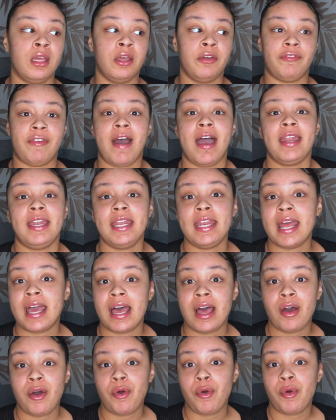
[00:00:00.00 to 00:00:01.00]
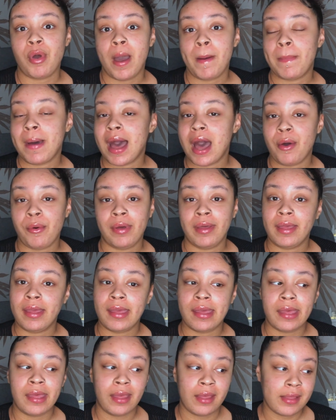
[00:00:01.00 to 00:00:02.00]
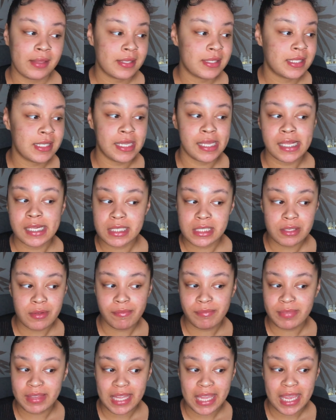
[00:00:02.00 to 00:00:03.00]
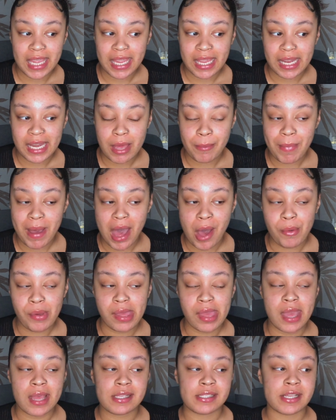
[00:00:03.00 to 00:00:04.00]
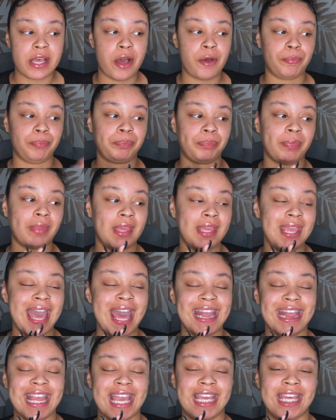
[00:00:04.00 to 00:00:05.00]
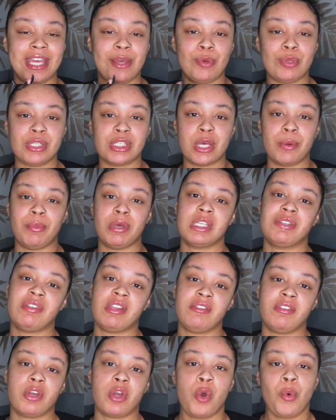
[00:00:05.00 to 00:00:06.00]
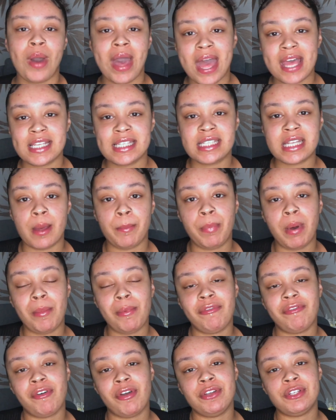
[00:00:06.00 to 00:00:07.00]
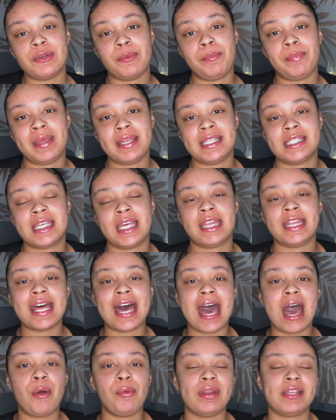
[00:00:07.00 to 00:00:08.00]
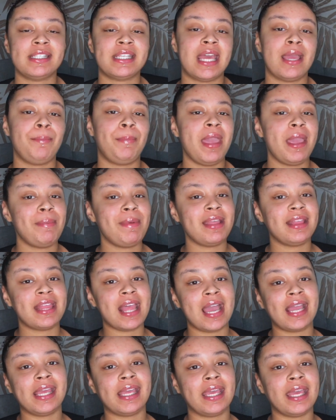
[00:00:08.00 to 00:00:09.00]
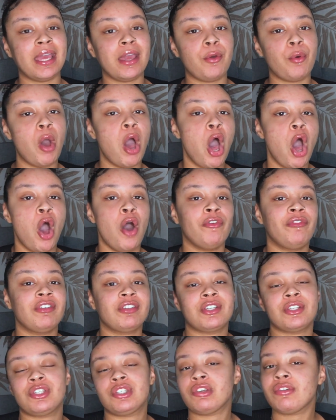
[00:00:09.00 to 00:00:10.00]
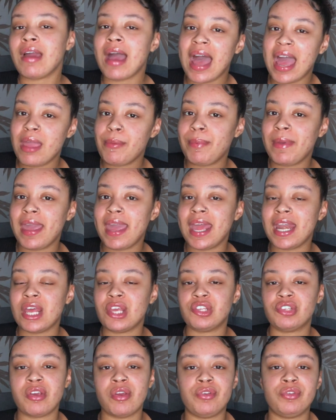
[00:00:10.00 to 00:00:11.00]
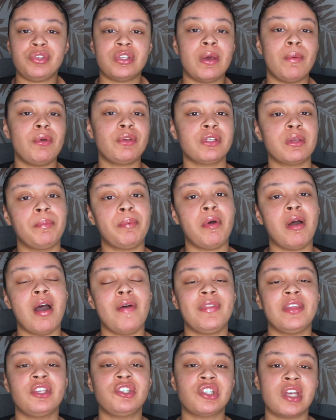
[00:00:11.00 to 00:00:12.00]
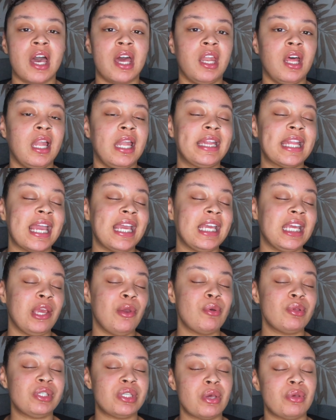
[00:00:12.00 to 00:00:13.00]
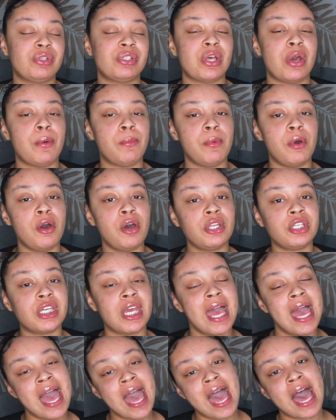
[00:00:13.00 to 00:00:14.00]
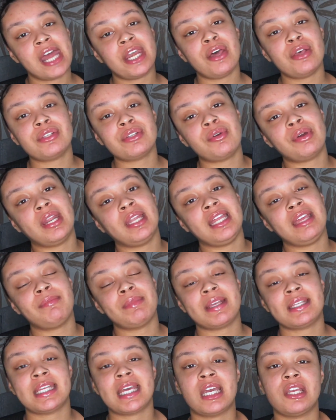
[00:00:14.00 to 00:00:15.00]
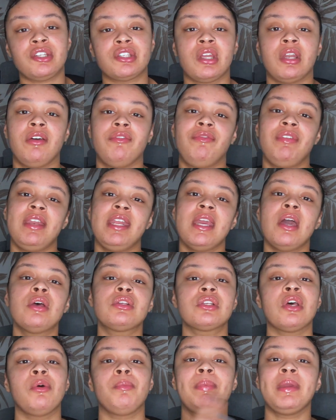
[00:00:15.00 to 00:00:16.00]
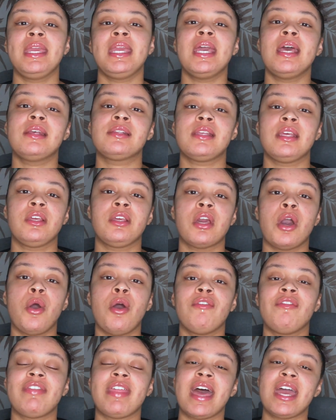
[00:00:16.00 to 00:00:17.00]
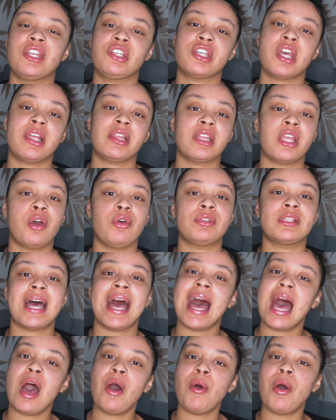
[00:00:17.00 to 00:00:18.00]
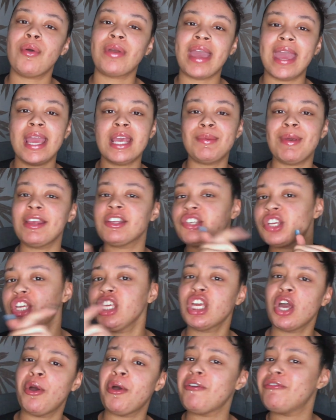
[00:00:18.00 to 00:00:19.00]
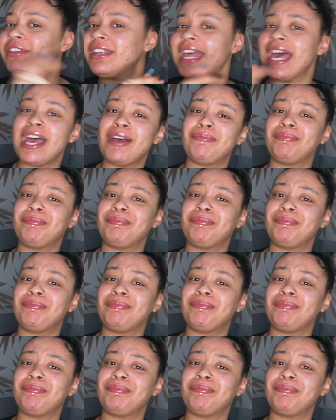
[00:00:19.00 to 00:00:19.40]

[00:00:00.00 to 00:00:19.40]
finding out about her, seeing something about her. So yeah, thank you so much for the request. But before I jump into that, I want to say a big thank you for subscribing, showing so much support on this channel. Thank you so much. And also I'm going to leave my second channel videos up here, so you can go over there and check those out. Okay, make sure you go over there